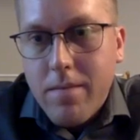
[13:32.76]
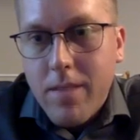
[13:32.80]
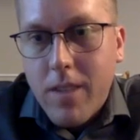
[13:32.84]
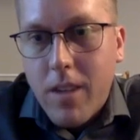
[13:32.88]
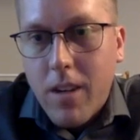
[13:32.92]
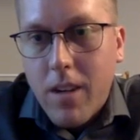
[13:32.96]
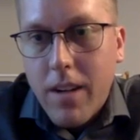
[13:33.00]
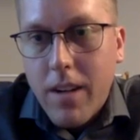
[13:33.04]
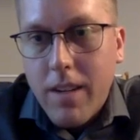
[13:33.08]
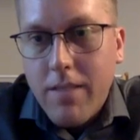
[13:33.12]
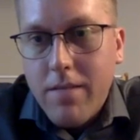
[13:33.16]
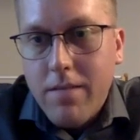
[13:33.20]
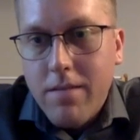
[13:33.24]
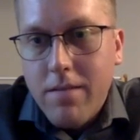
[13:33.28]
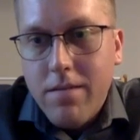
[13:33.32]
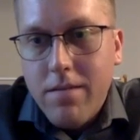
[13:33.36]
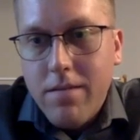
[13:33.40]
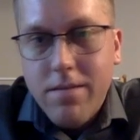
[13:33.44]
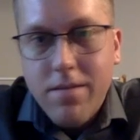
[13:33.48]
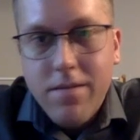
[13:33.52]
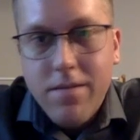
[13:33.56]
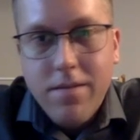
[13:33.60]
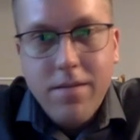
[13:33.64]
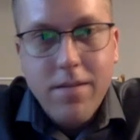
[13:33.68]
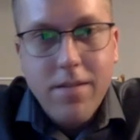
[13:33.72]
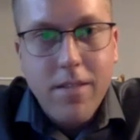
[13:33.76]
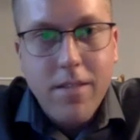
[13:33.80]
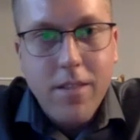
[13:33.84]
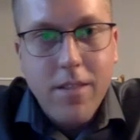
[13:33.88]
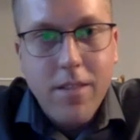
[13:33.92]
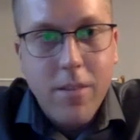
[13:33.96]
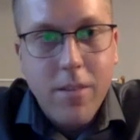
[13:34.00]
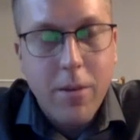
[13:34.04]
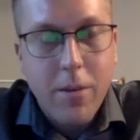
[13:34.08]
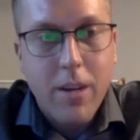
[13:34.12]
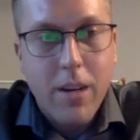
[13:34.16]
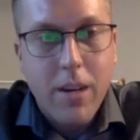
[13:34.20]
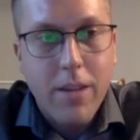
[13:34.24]
All right, are
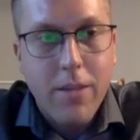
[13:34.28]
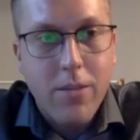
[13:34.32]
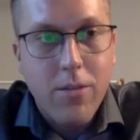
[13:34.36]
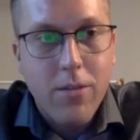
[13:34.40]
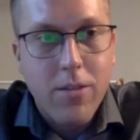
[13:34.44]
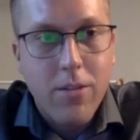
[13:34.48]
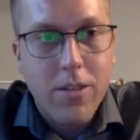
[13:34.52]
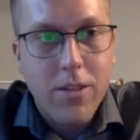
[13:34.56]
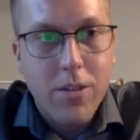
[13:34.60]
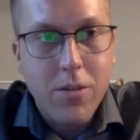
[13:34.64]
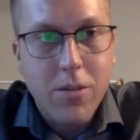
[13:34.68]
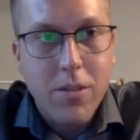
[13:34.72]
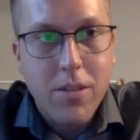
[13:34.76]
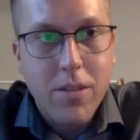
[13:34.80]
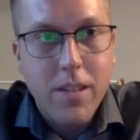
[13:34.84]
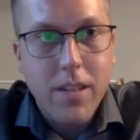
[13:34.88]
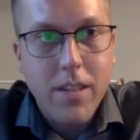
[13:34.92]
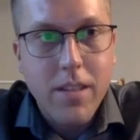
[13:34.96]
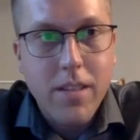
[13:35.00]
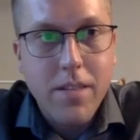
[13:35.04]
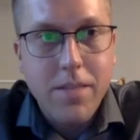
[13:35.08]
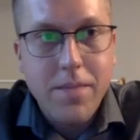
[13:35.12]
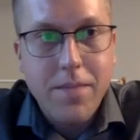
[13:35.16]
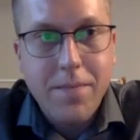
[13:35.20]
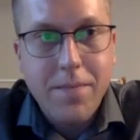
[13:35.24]
we ready for 2C?